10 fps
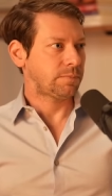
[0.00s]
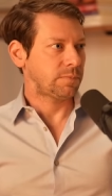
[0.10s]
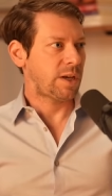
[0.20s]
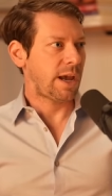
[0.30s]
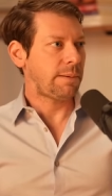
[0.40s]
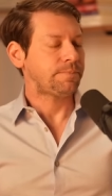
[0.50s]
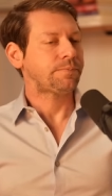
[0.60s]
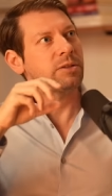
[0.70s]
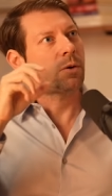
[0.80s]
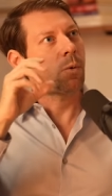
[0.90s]
Okay?
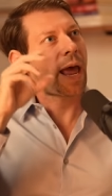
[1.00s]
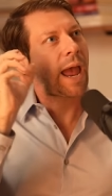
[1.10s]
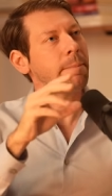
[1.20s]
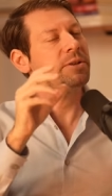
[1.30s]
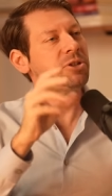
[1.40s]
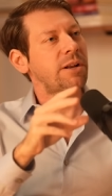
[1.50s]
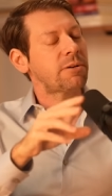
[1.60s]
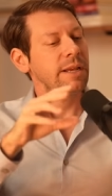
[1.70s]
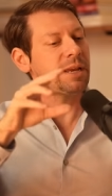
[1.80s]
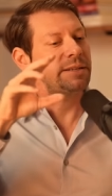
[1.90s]
So what happens
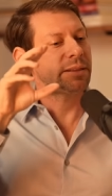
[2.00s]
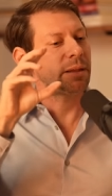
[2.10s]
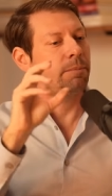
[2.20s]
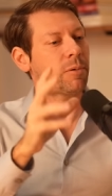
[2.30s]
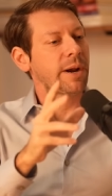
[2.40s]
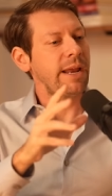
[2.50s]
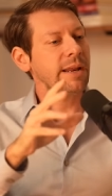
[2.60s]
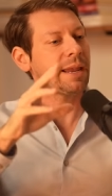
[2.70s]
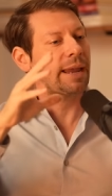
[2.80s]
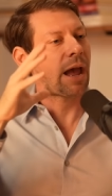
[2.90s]
generally is that the brain
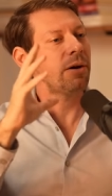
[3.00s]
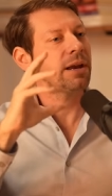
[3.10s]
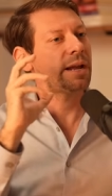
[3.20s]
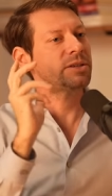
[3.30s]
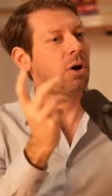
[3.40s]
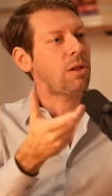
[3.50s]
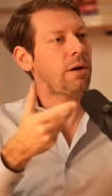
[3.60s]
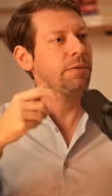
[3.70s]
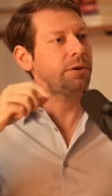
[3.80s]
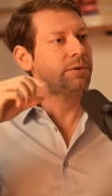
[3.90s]
calculates
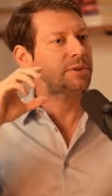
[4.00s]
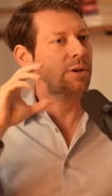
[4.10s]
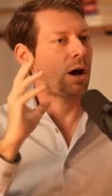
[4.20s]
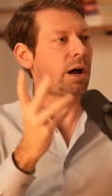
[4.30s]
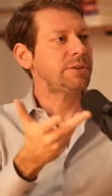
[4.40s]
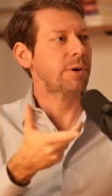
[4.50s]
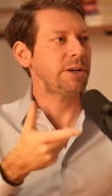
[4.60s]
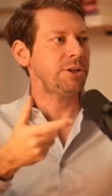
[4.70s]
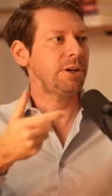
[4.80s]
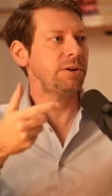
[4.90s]
all of those odds
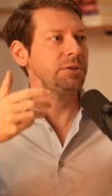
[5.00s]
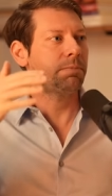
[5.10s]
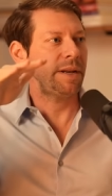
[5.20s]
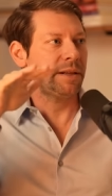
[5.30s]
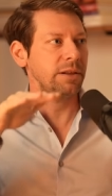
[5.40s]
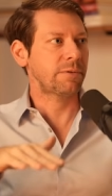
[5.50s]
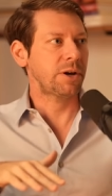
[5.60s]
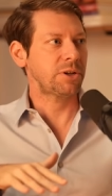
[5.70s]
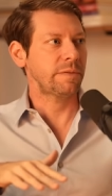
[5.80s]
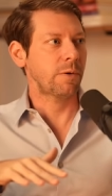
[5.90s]
ratios beneath the
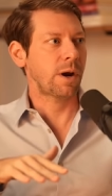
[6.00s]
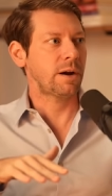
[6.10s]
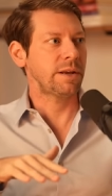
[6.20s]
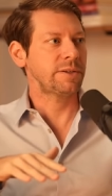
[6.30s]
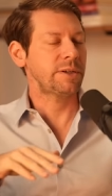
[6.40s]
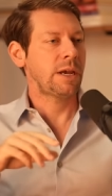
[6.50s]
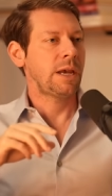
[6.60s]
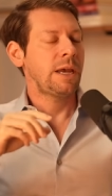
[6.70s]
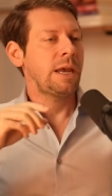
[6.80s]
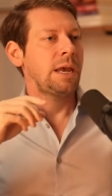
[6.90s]
threshold of awareness
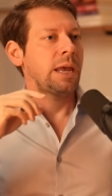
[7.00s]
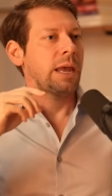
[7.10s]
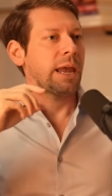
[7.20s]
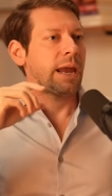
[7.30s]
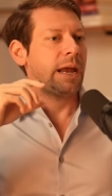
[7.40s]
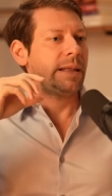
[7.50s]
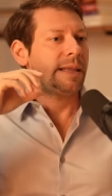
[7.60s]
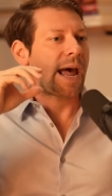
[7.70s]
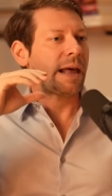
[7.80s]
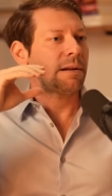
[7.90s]
and
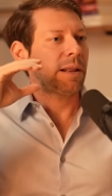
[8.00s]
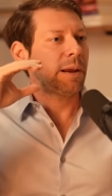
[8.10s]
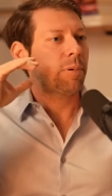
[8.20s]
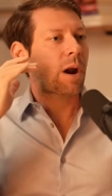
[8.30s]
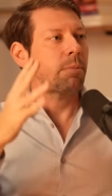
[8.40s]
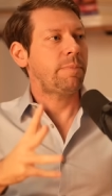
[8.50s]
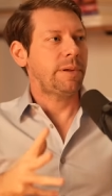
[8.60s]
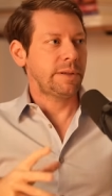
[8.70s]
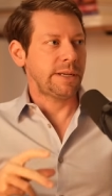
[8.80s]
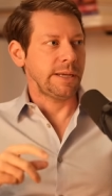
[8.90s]
that like
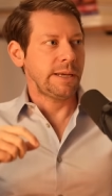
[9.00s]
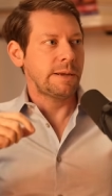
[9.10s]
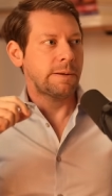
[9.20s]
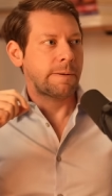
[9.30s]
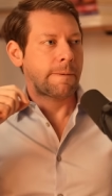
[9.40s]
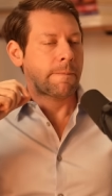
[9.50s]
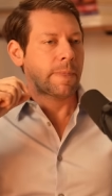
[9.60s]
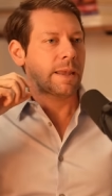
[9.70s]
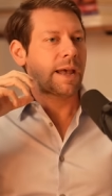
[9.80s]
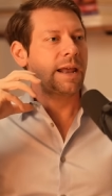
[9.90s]
probability
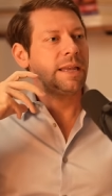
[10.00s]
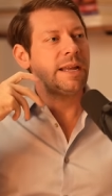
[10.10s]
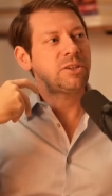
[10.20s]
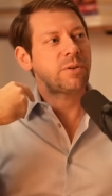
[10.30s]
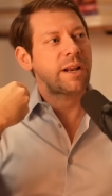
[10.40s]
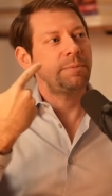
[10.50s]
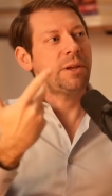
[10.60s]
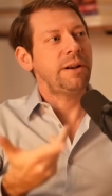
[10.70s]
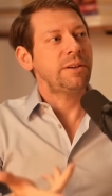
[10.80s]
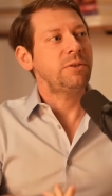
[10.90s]
kind of gets
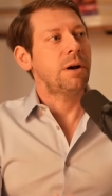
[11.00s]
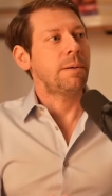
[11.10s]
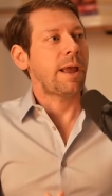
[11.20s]
transmuted into an